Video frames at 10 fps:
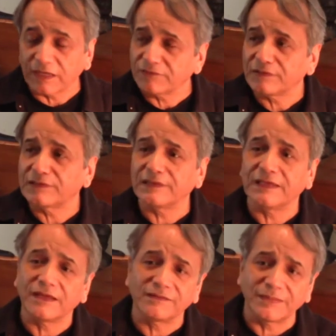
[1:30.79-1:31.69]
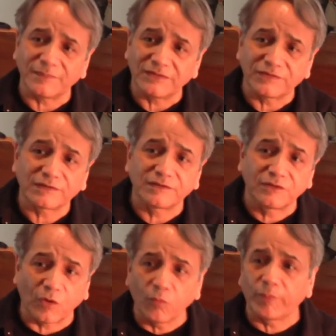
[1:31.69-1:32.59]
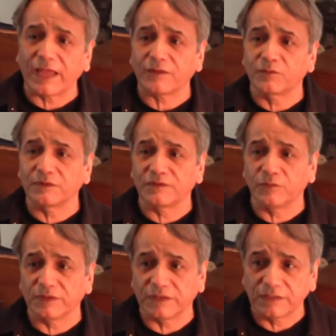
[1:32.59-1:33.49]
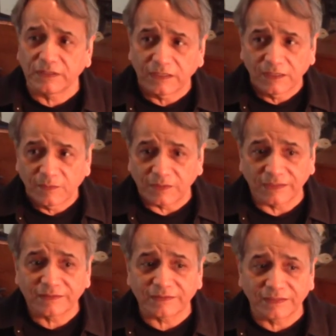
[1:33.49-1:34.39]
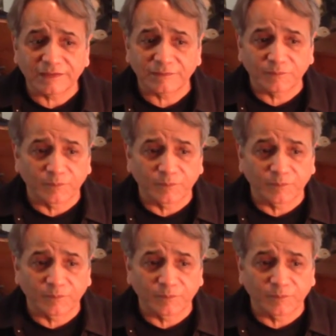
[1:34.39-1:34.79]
Not just say, let me just go backwards with it, but let's